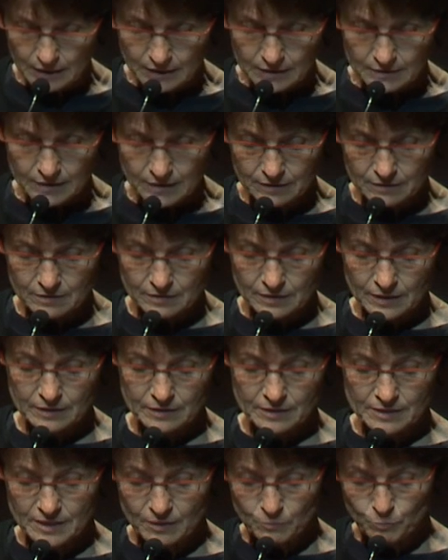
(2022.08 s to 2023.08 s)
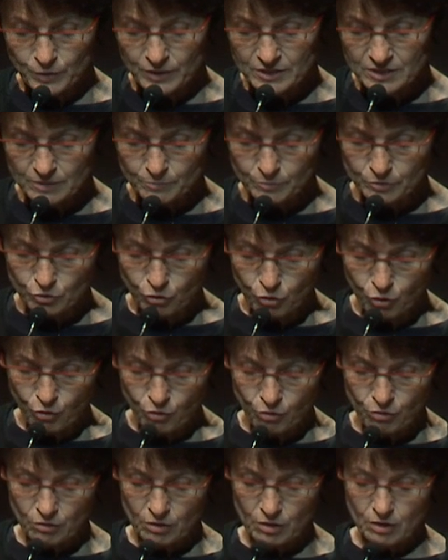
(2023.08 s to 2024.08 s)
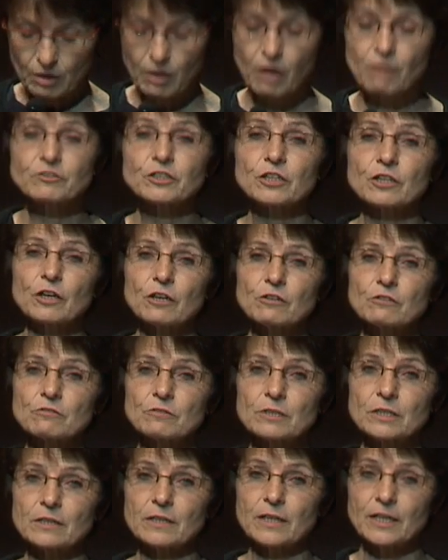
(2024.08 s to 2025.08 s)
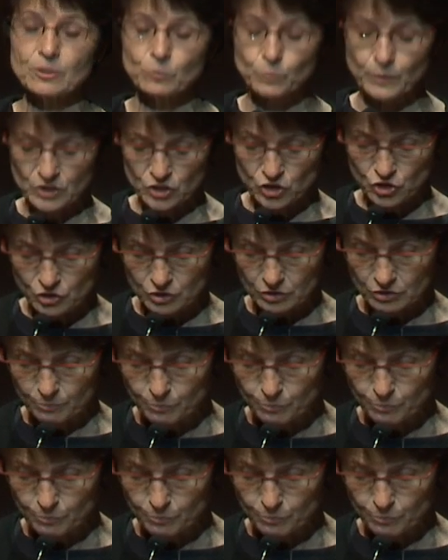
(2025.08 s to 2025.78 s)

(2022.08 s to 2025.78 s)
that it is in principle the law of the country in which the